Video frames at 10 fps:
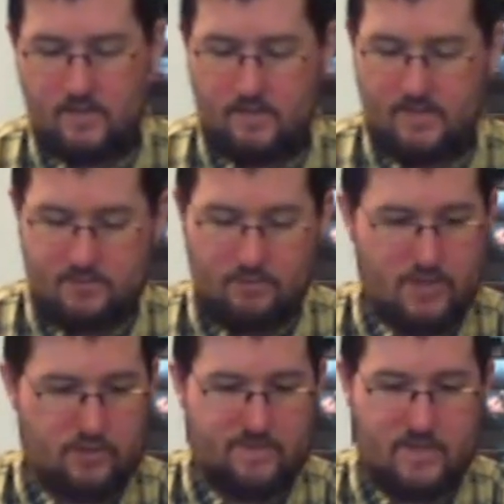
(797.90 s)
That's her
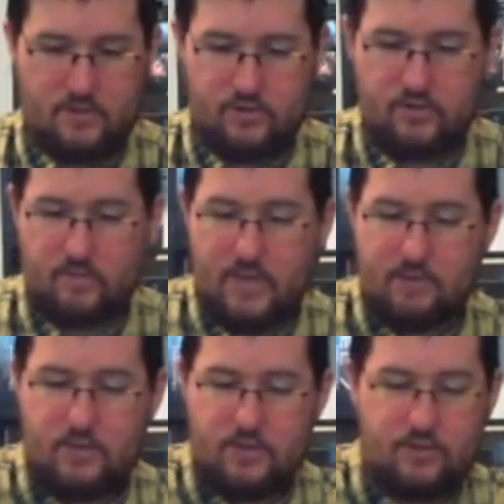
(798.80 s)
action phase. She's going to buy a
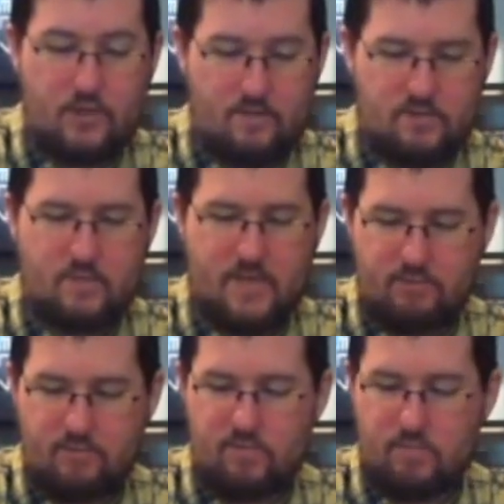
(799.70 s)
drink. She's always going to buy a
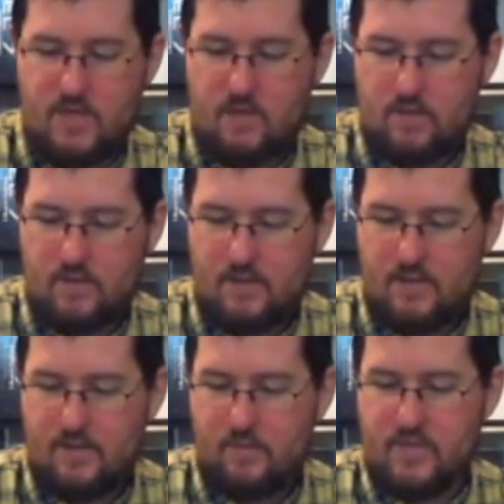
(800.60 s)
drink for me,
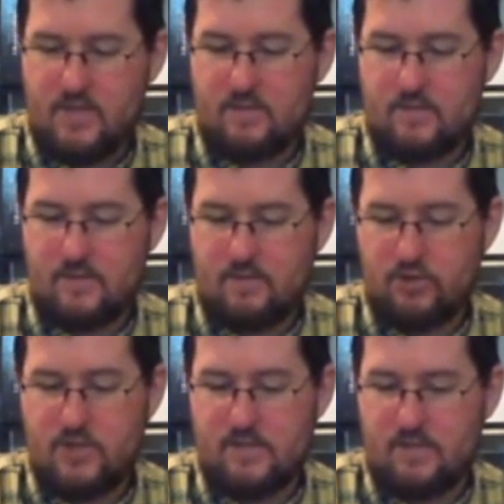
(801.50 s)
because if she
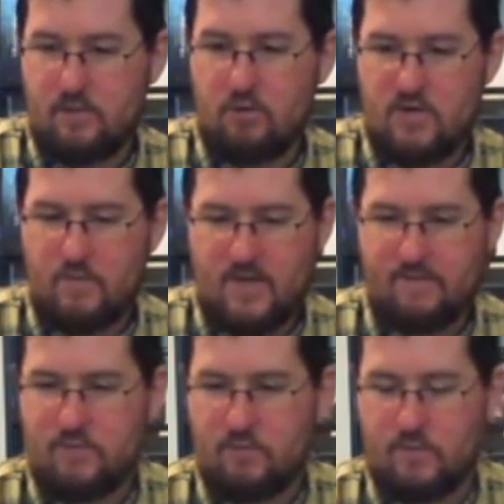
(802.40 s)
doesn't, then Gurky will have
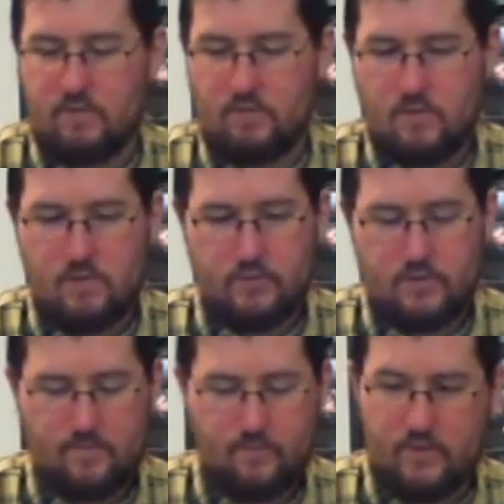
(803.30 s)
to, and who knows
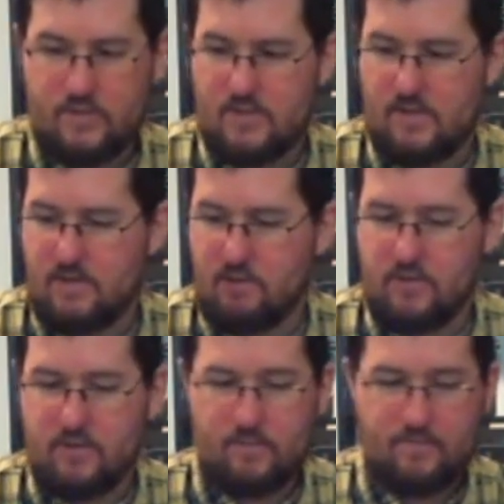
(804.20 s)
what they're going to
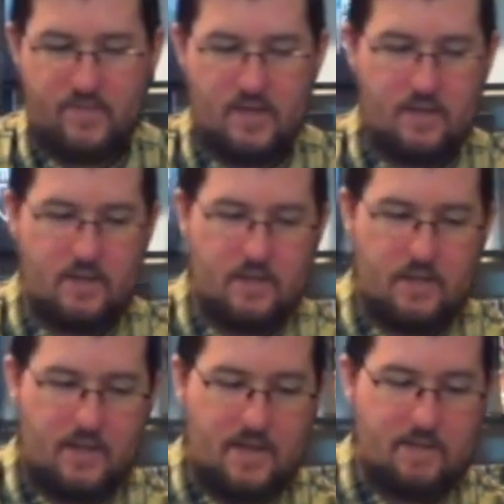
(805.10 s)
do.
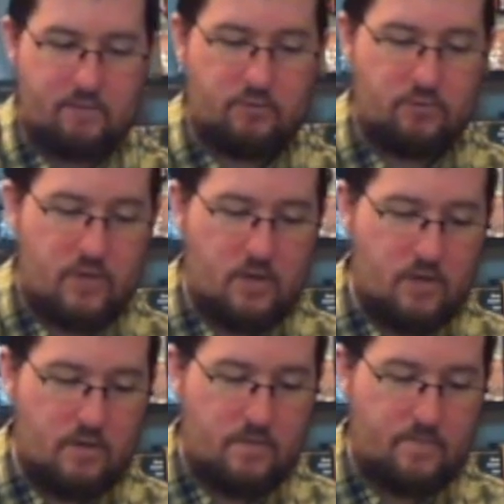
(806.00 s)
And then they're going to drink a
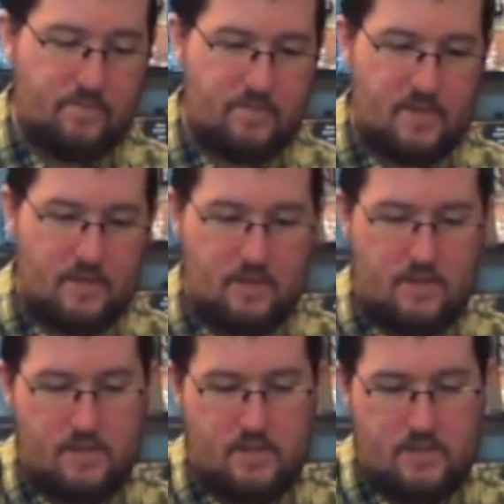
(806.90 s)
card.
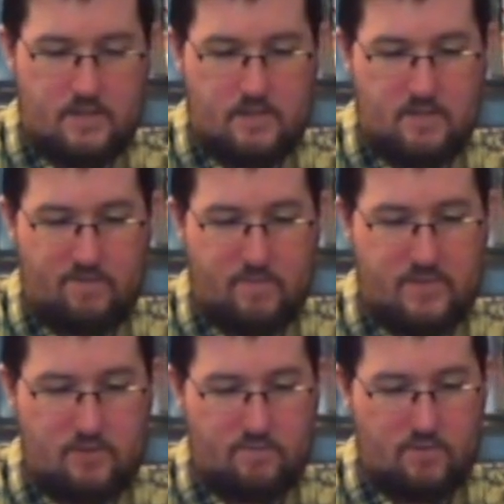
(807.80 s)
So they flip this
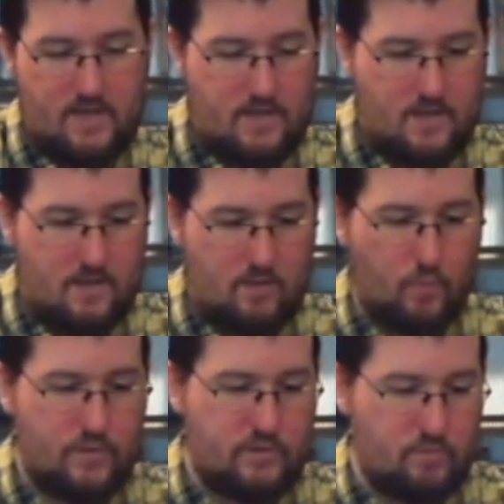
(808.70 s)
over, and
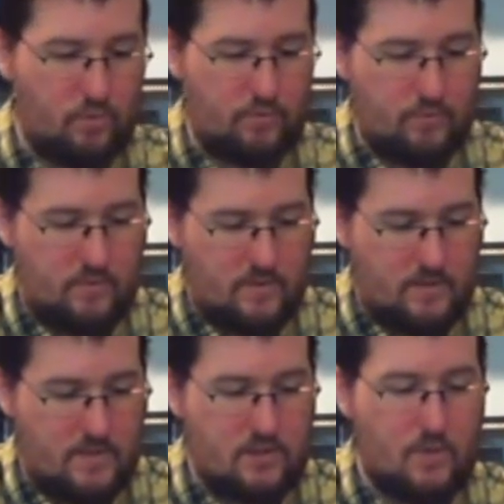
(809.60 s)
Wizard Brew
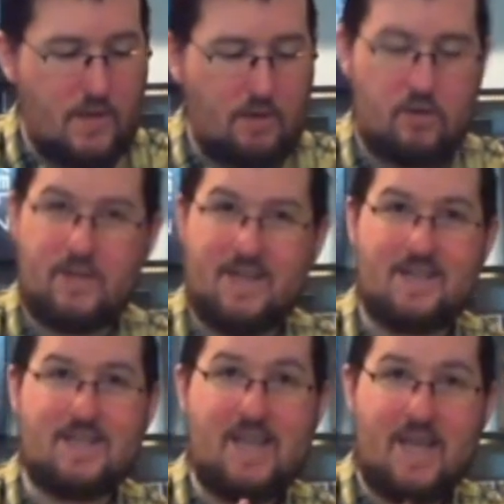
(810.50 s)
is 2 alcohol
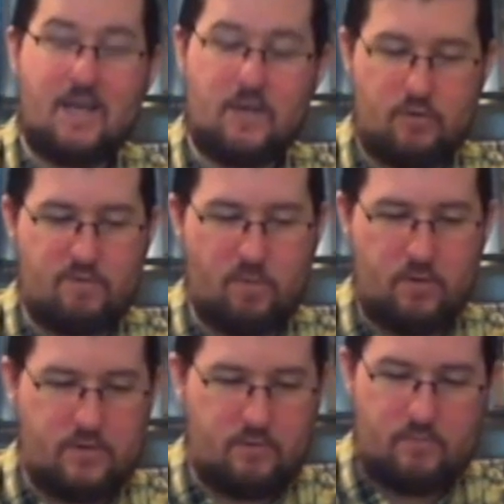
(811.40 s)
and gain 2
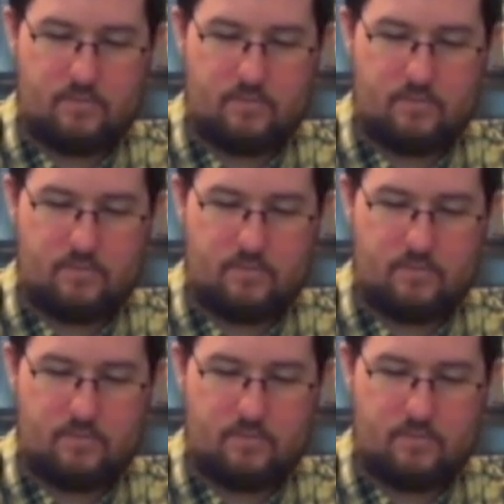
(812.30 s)
fortitude.